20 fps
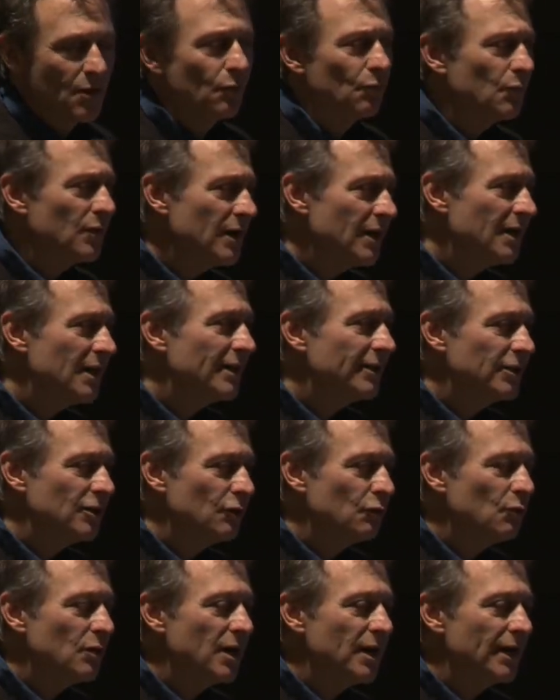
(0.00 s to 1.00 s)
Well, you
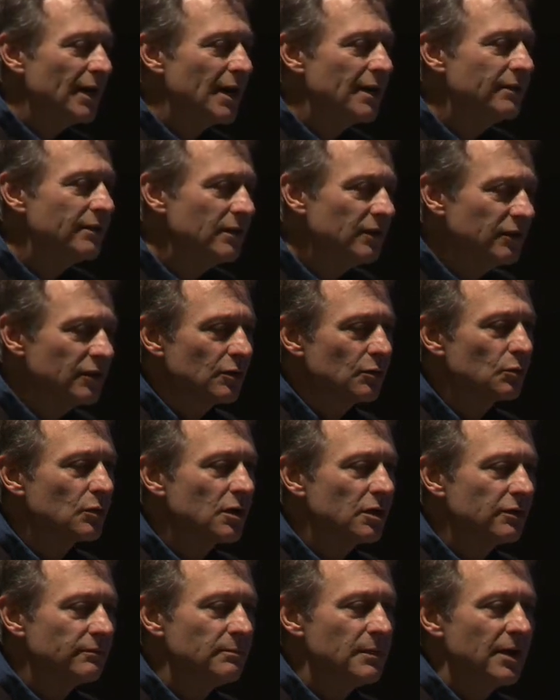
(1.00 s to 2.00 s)
know what? I think there
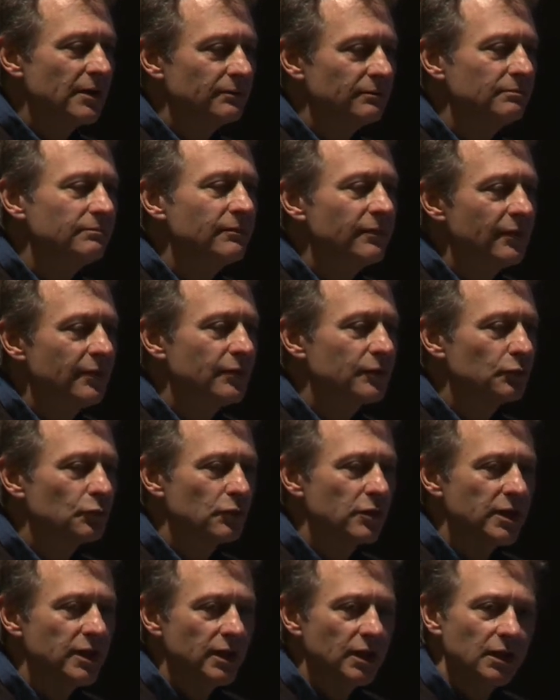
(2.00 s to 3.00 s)
were about
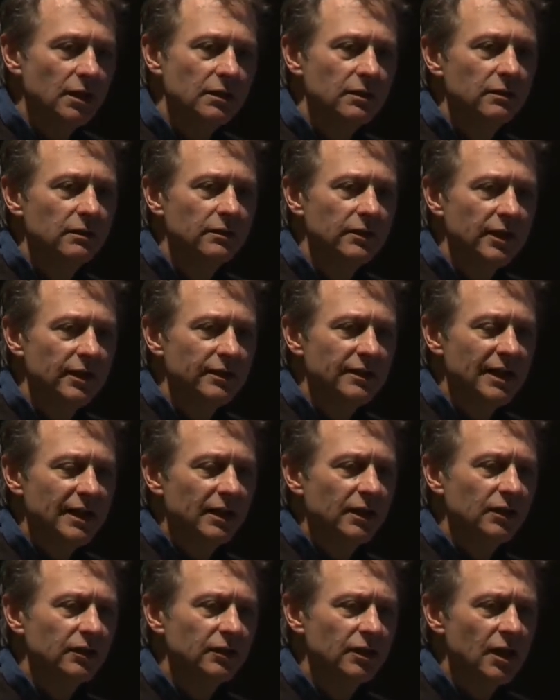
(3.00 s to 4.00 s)
3 that
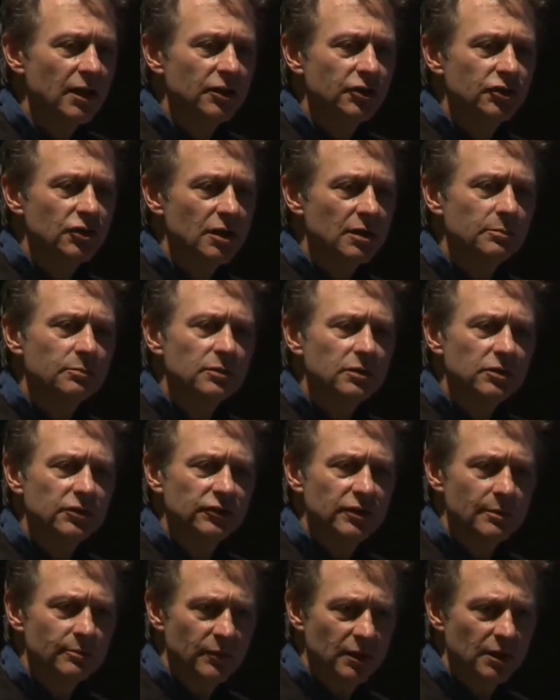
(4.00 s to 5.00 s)
needed touch-up or
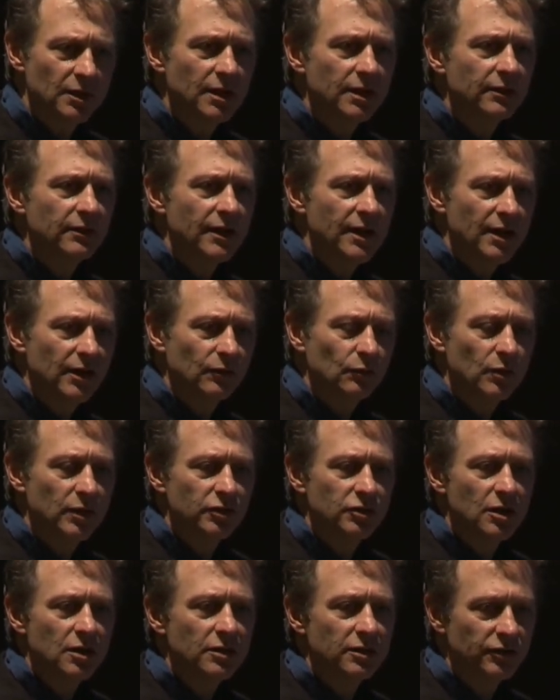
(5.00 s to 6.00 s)
something like that,
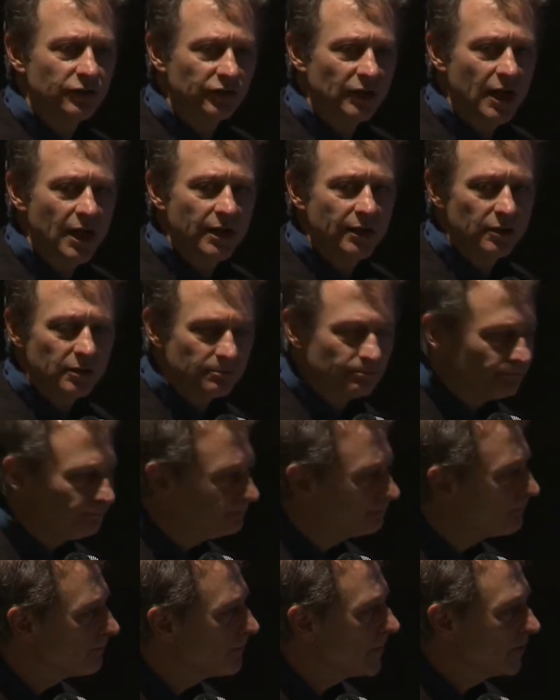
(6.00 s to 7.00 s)
which our designer,
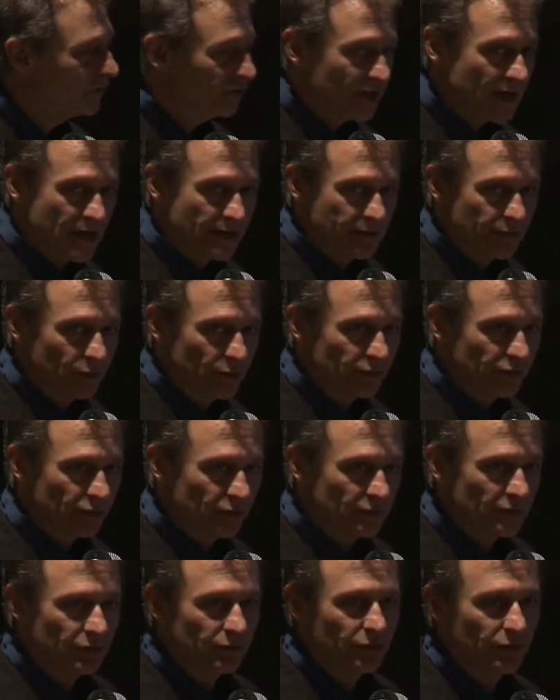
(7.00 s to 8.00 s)
Seth, who was
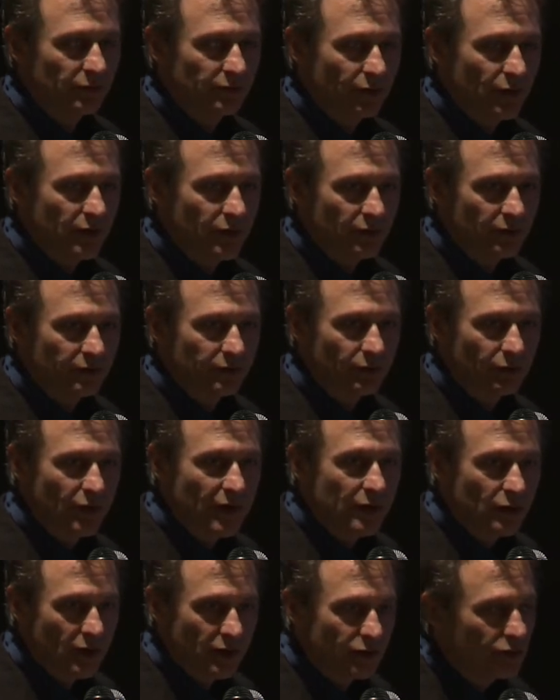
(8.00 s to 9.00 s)
a very
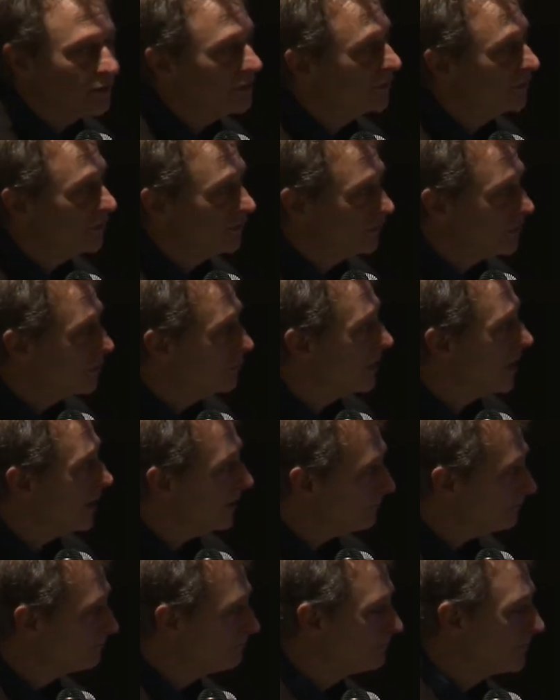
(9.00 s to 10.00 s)
great cartoonist in his own right,